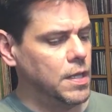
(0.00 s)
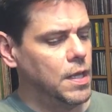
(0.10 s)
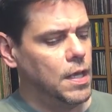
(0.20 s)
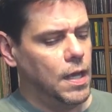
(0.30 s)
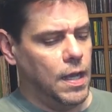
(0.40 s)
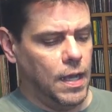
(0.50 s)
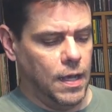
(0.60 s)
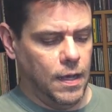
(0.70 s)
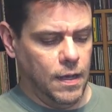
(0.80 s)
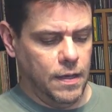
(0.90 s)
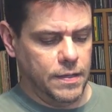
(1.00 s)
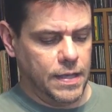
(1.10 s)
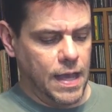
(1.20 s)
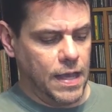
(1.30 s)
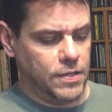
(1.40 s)
But
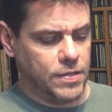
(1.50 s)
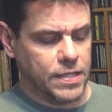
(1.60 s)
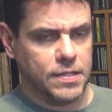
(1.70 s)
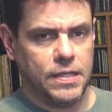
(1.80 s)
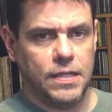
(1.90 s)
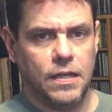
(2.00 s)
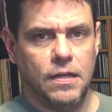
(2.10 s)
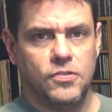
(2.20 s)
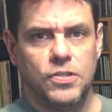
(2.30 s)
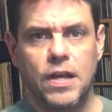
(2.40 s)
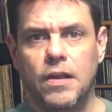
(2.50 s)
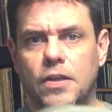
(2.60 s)
uh, yeah, you get the uh,